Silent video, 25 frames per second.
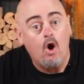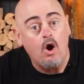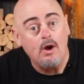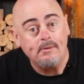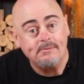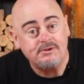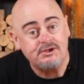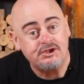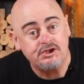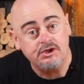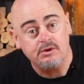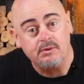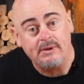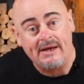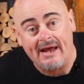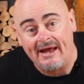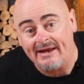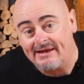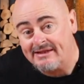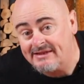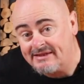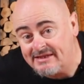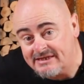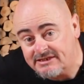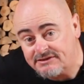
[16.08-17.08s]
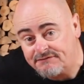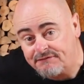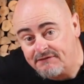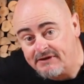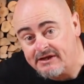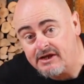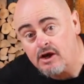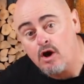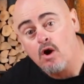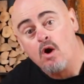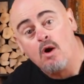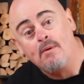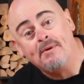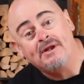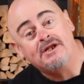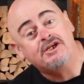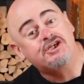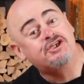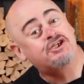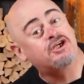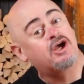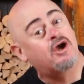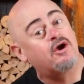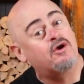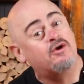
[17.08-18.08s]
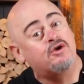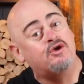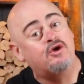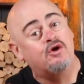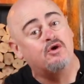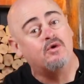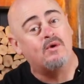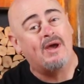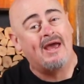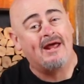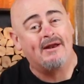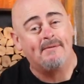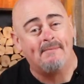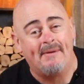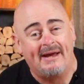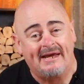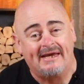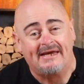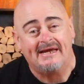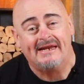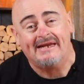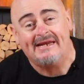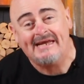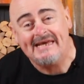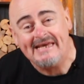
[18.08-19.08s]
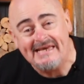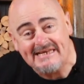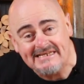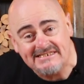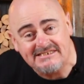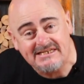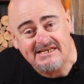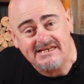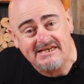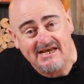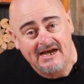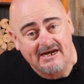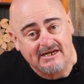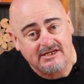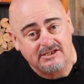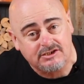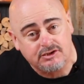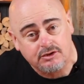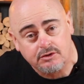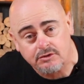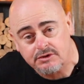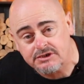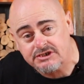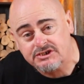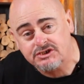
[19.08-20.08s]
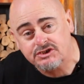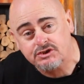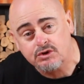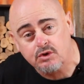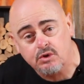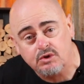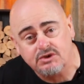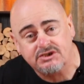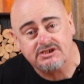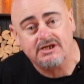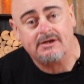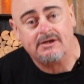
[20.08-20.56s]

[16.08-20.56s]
I'm Schueys, and in this video, I'm gonna show you how to make an easy yakitori sauce